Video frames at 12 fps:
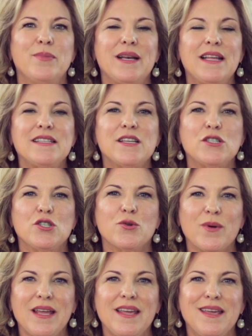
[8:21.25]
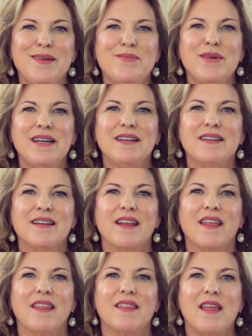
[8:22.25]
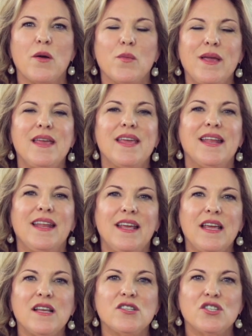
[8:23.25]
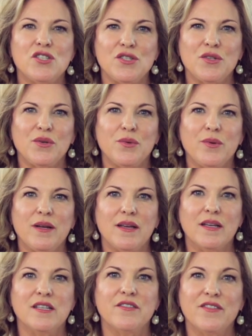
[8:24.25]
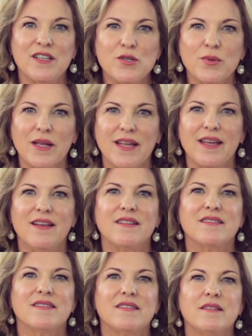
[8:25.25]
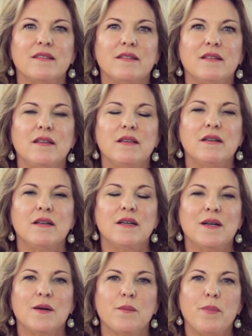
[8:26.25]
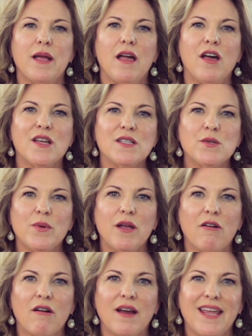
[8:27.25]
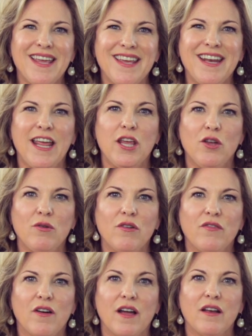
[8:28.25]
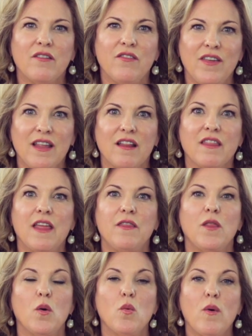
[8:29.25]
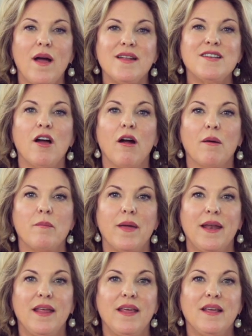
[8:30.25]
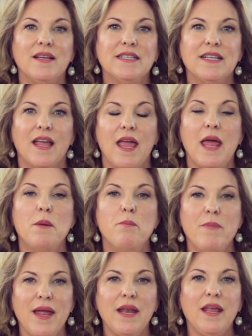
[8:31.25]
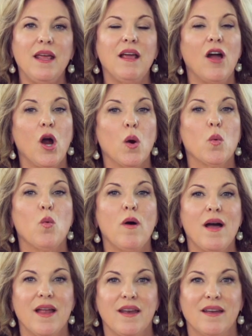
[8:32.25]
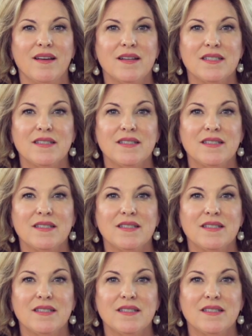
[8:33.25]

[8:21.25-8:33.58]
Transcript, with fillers: But it's a dream that we can each do individually. Because we are in a unified field, that the one are many and many are one.